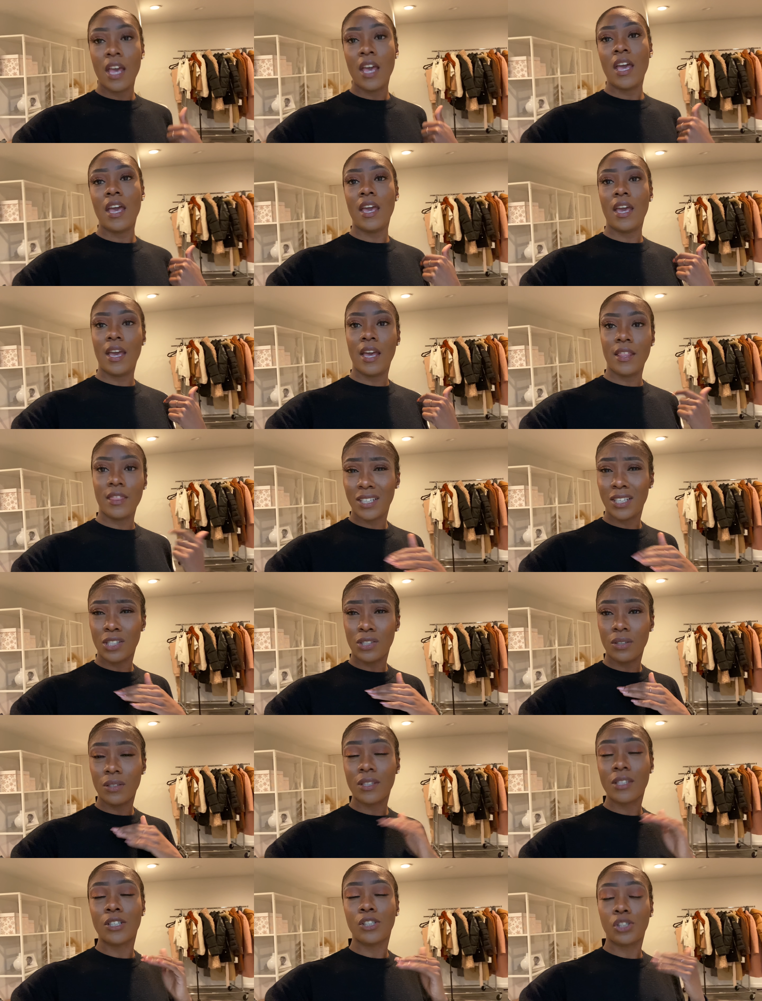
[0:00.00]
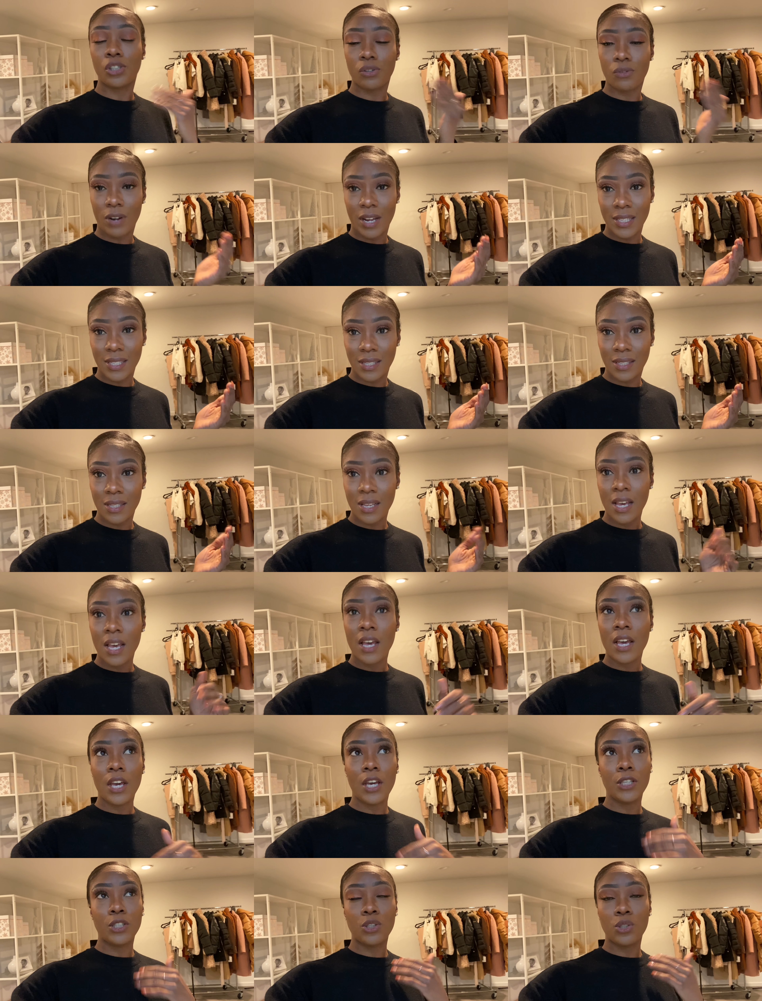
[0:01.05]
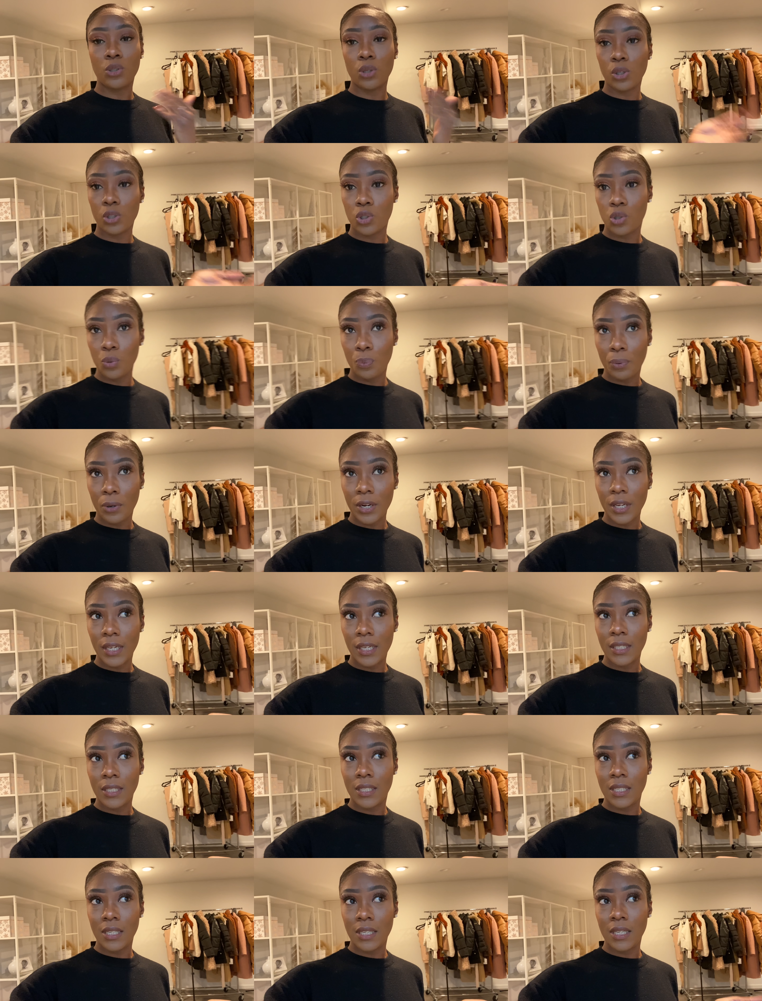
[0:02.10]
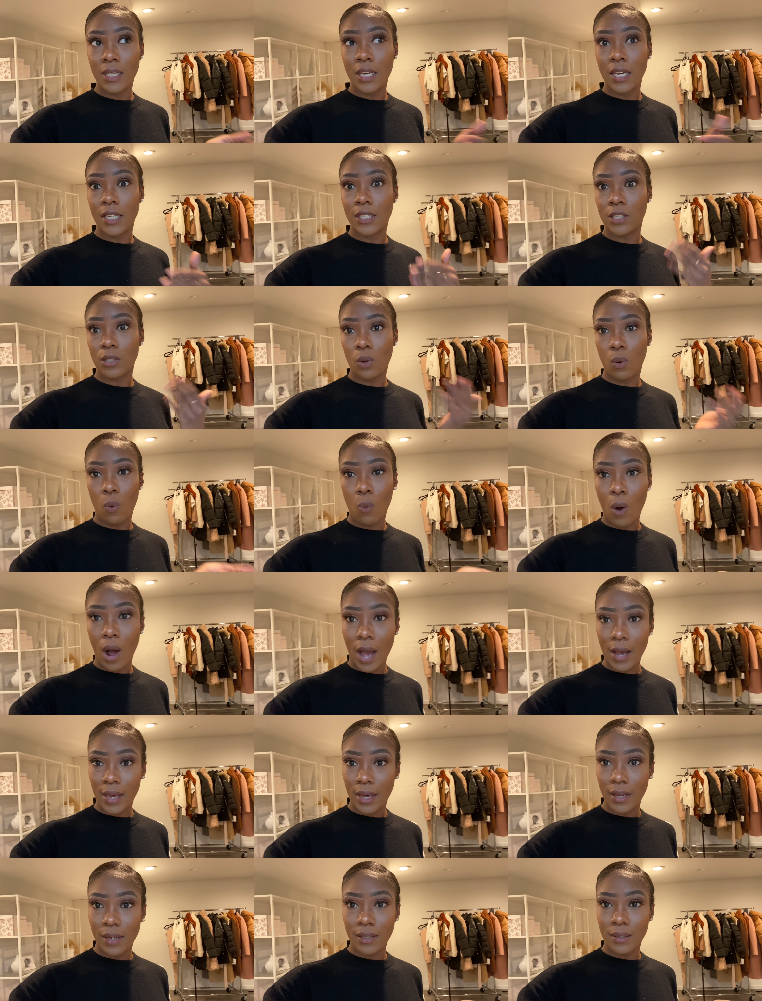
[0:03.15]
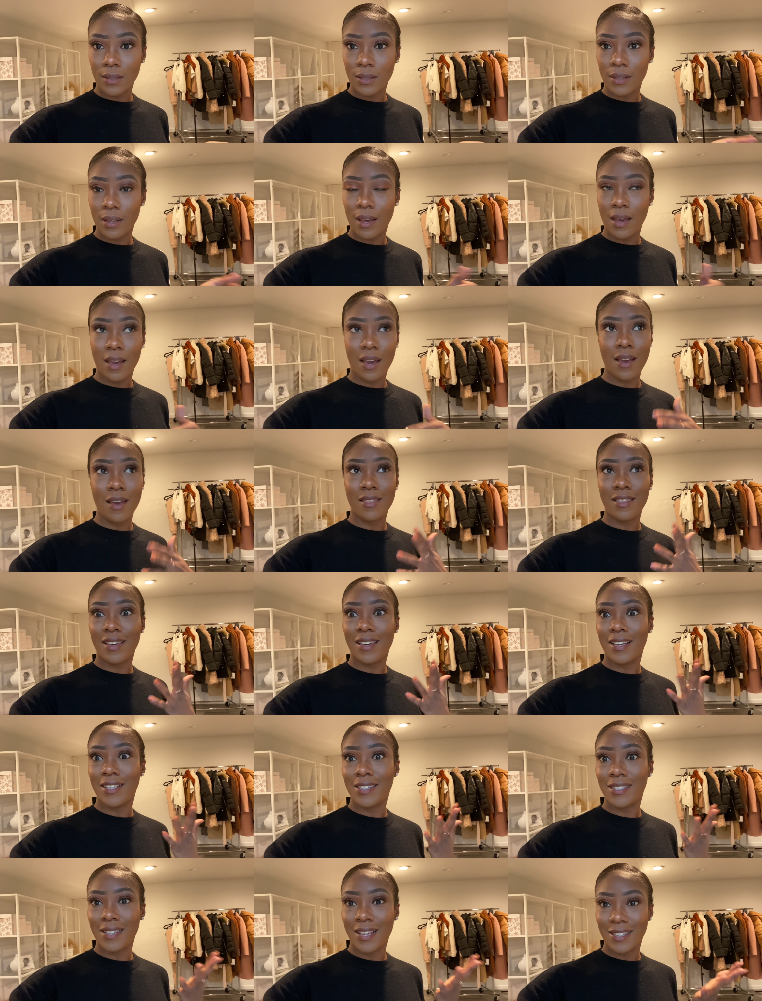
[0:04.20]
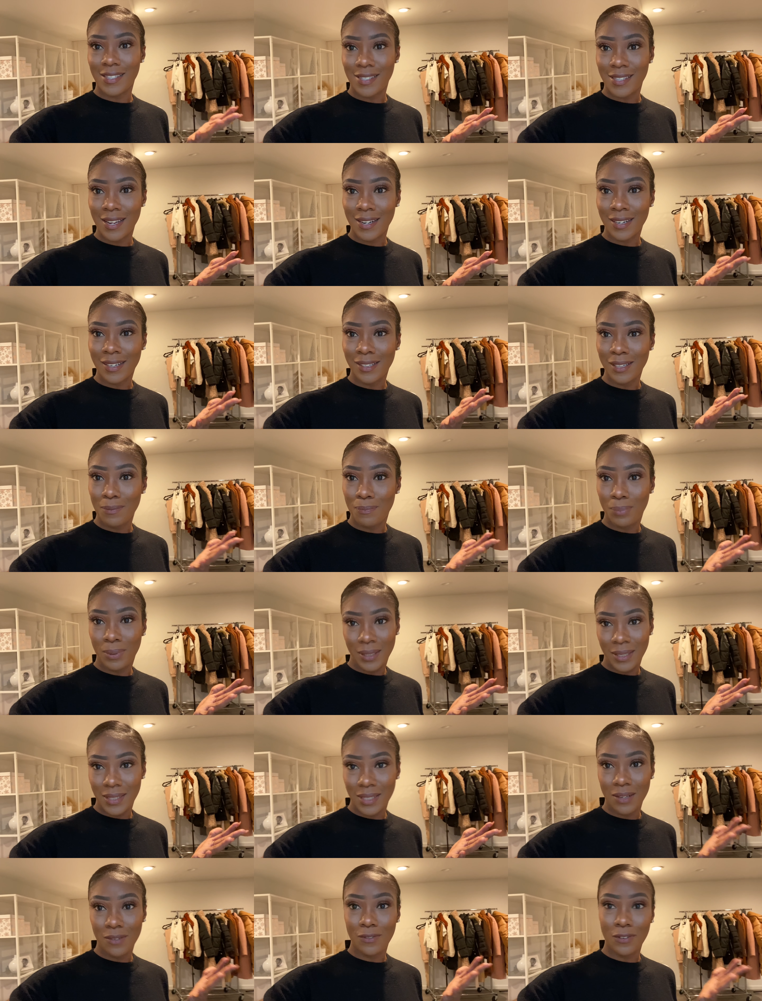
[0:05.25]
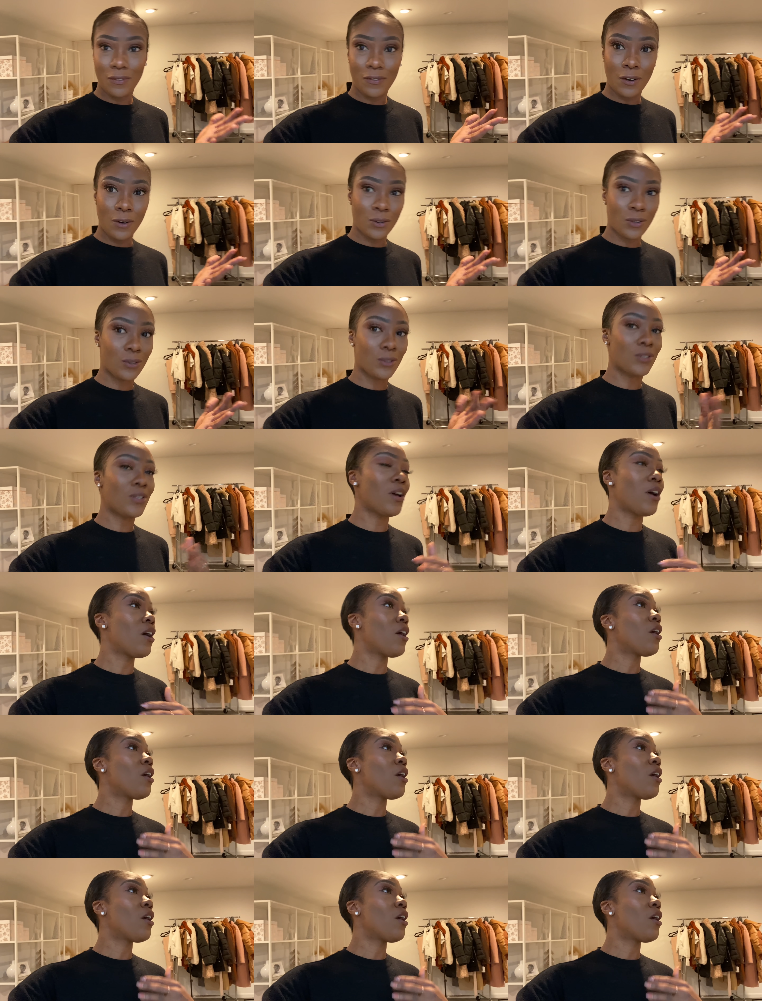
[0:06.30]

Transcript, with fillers: and the, the stress. It's super easy, it's quiet, and it's aesthetically pleasing for photos.